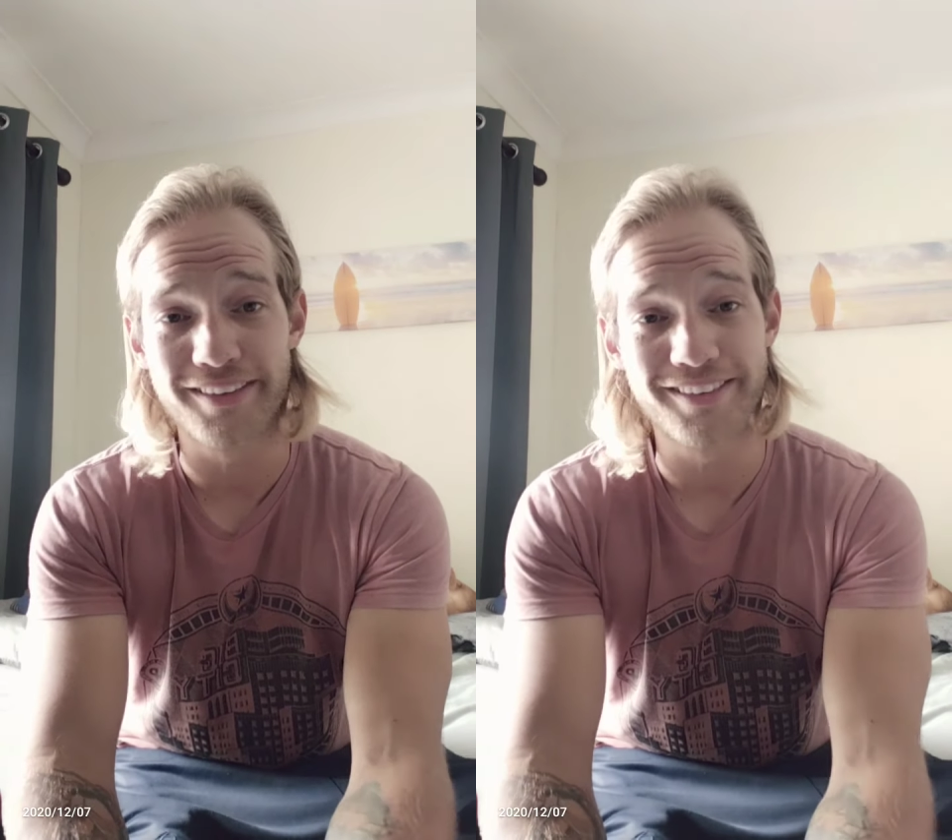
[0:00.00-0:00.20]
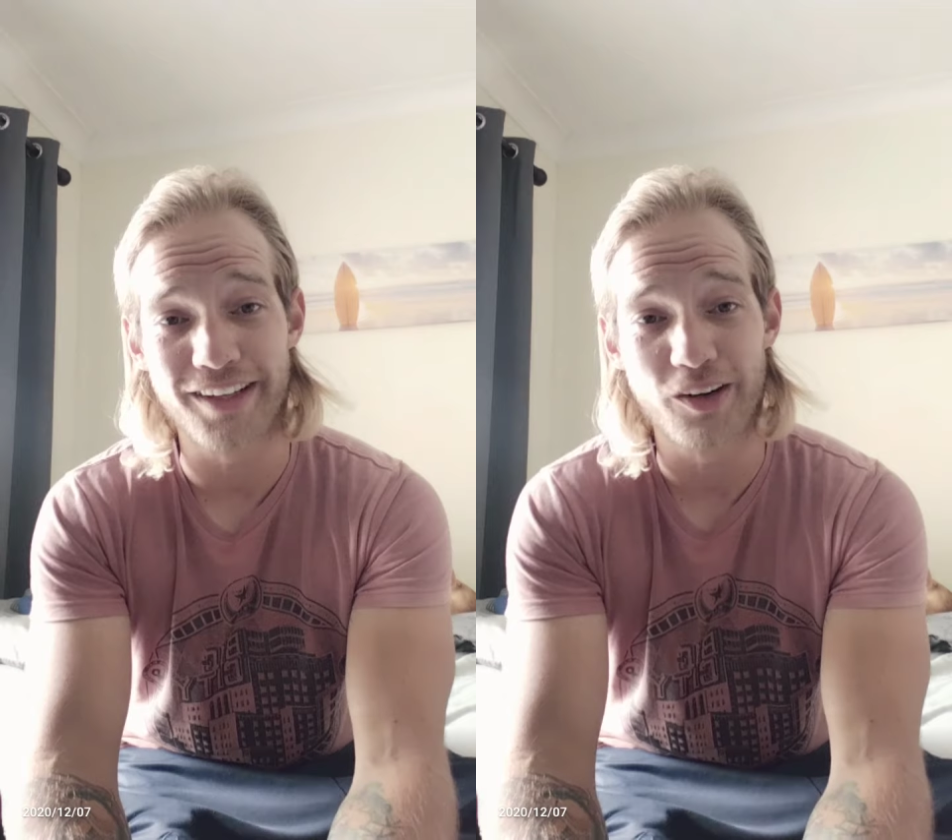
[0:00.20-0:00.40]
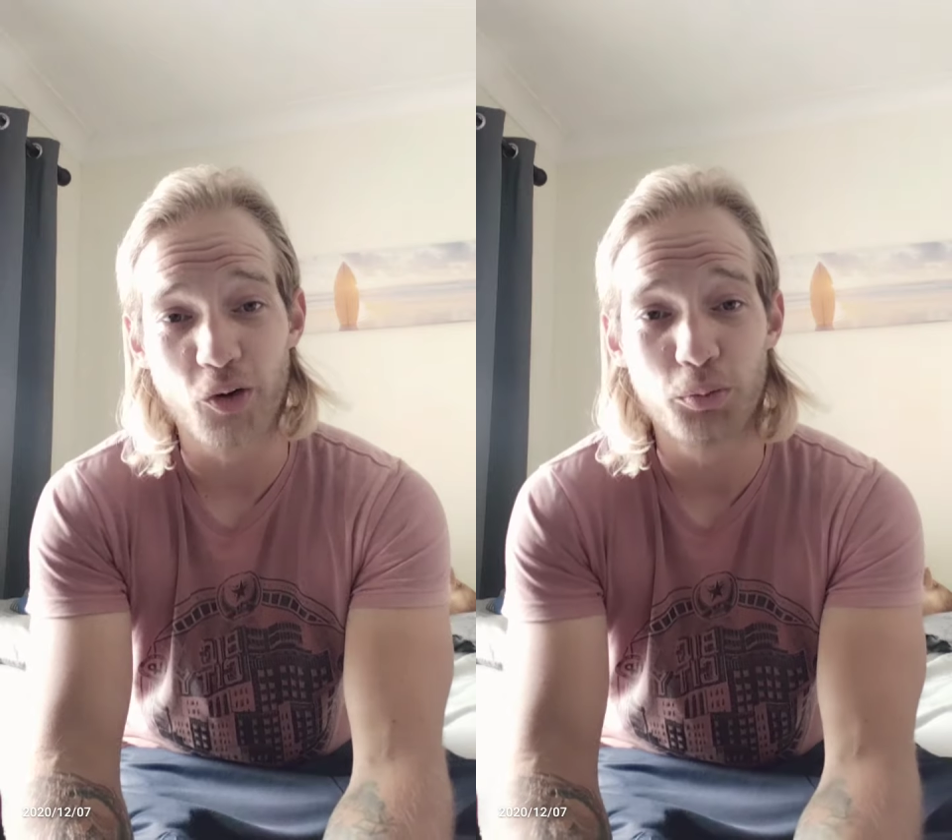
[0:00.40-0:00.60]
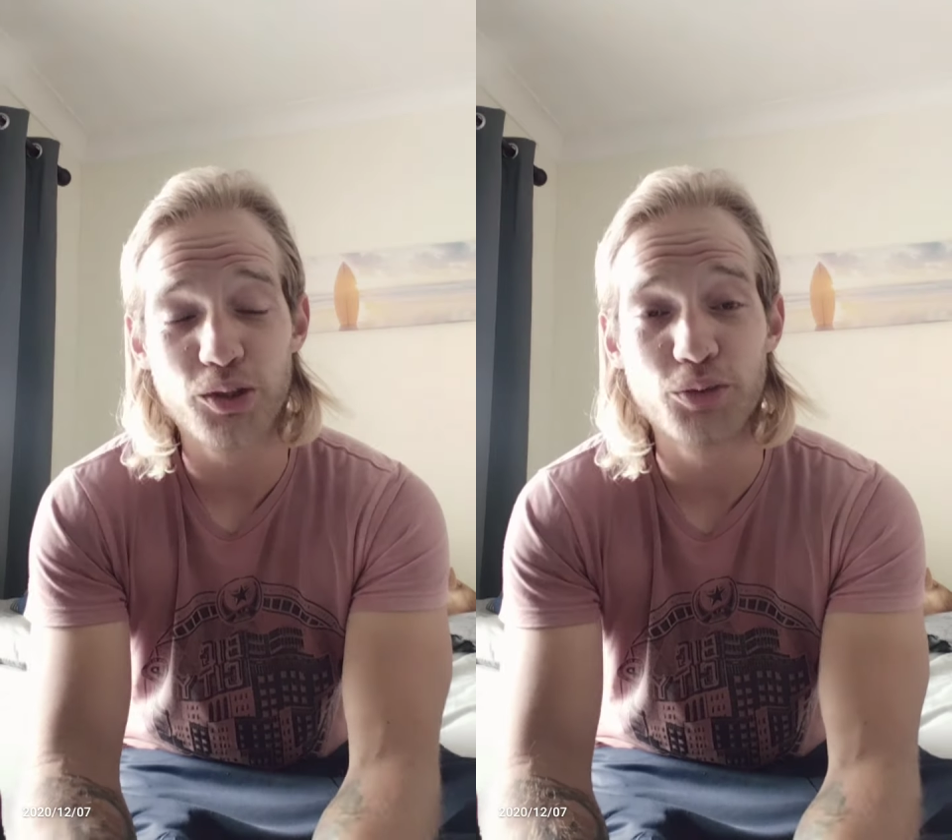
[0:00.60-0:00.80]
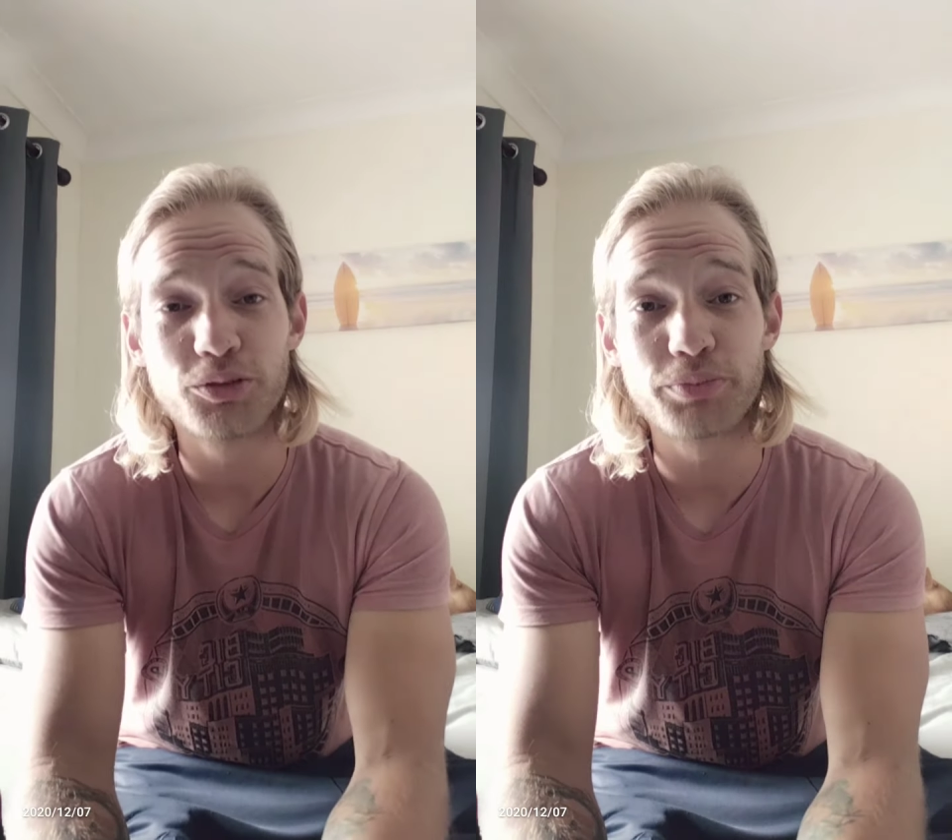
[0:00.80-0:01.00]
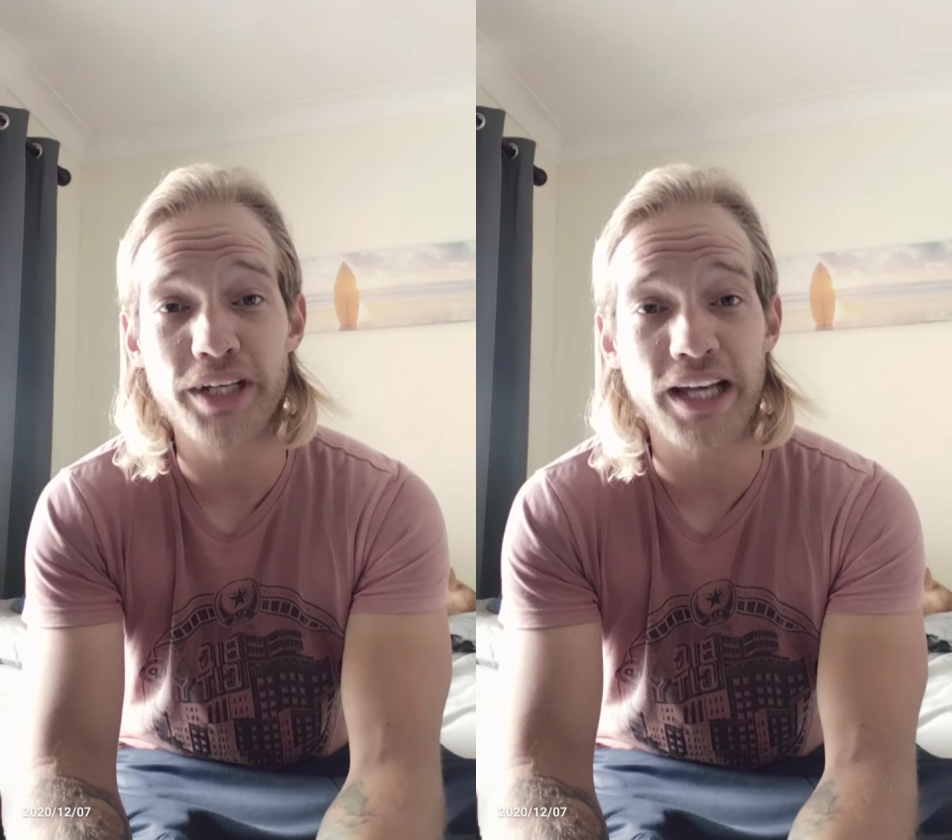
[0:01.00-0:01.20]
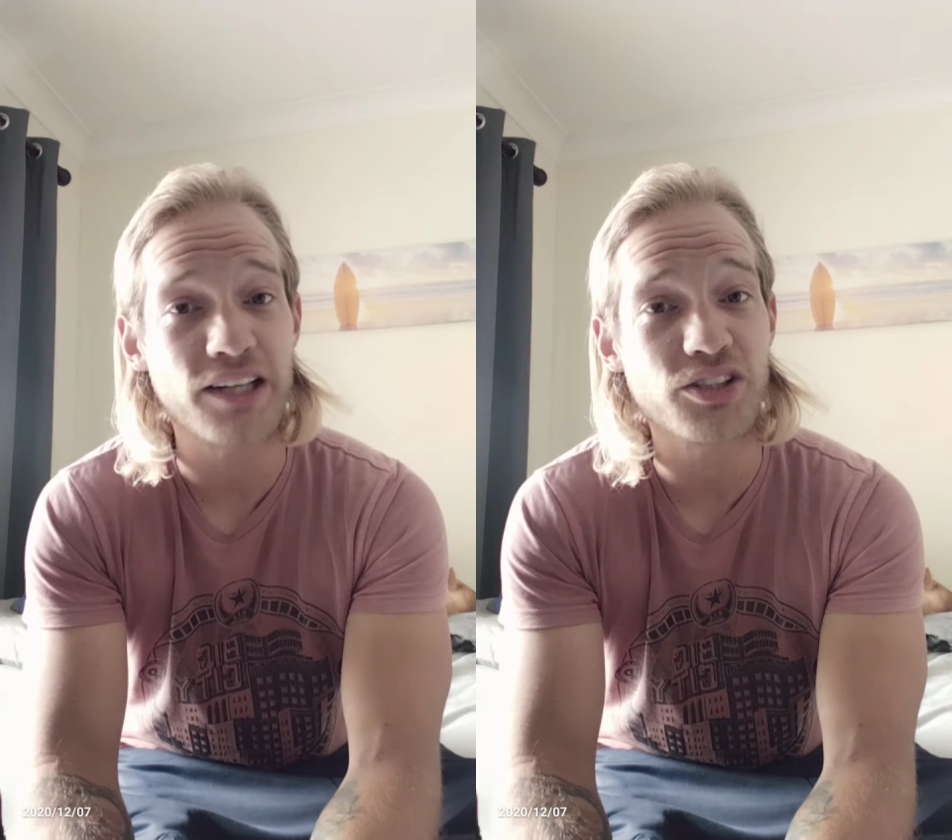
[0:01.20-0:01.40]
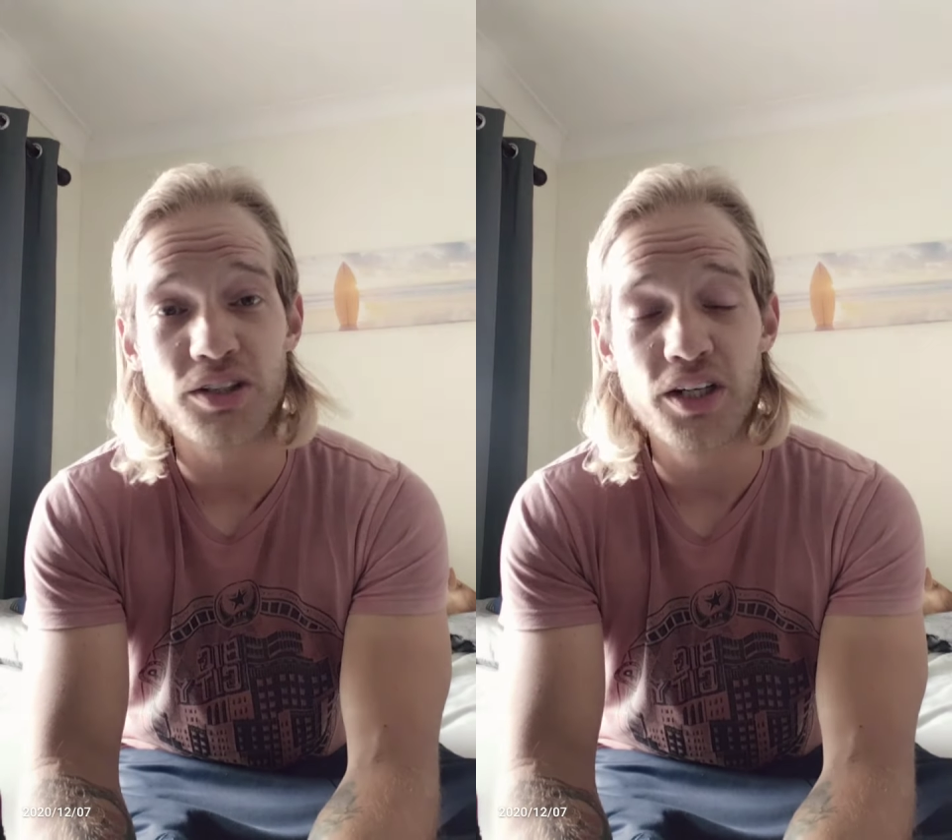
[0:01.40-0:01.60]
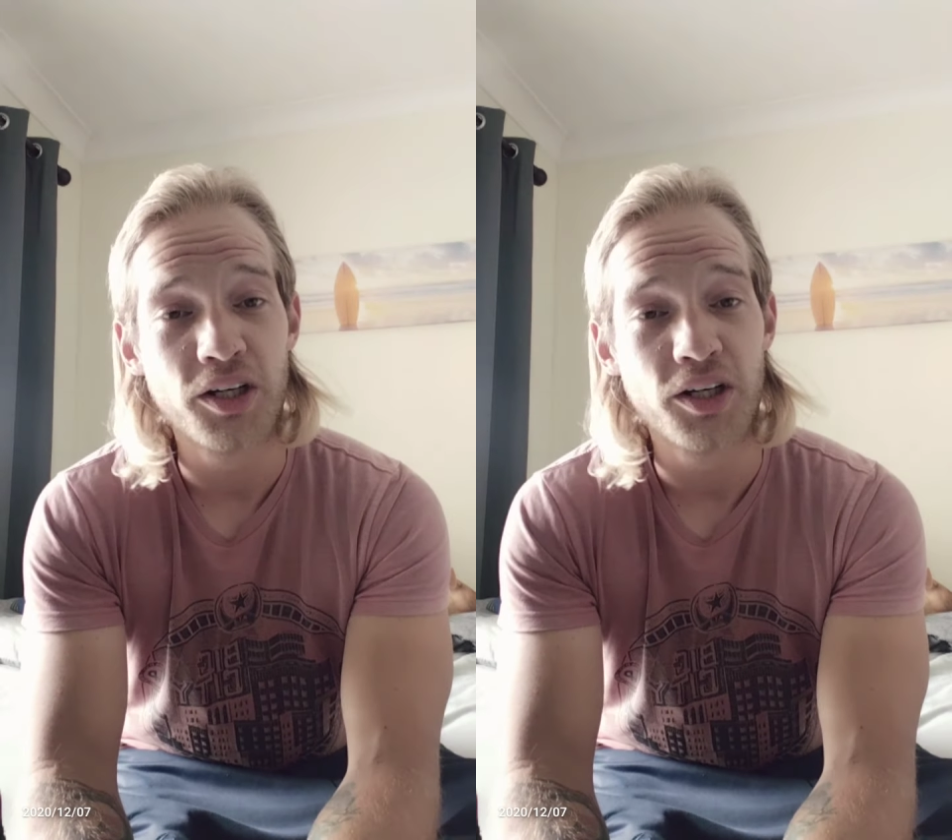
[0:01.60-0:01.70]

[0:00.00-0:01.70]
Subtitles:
a normal human being has,